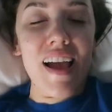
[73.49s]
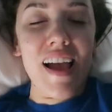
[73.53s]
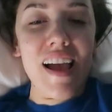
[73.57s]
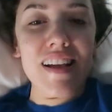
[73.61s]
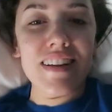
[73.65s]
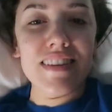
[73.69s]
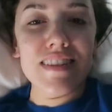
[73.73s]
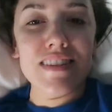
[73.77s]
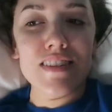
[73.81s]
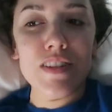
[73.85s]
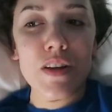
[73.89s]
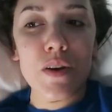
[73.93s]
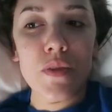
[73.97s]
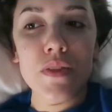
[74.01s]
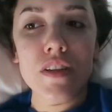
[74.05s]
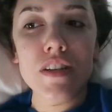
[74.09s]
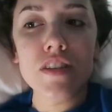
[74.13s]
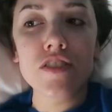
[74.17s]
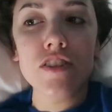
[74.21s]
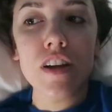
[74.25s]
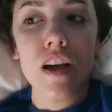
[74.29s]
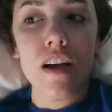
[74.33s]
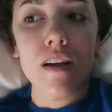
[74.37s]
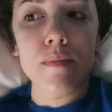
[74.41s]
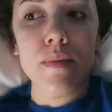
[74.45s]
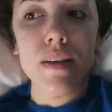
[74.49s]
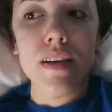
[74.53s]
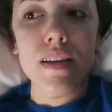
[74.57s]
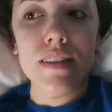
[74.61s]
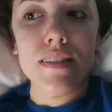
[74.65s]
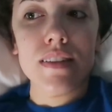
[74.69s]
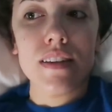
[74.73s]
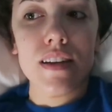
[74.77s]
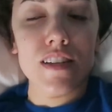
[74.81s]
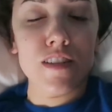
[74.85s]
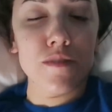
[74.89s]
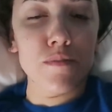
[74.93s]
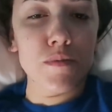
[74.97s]
And so this job
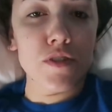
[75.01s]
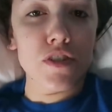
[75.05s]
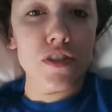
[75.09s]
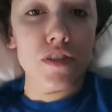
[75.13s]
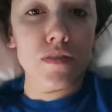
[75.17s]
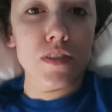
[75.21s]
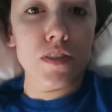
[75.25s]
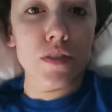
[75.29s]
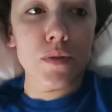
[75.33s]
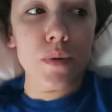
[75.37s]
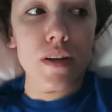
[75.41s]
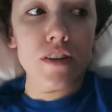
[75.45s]
is customer service.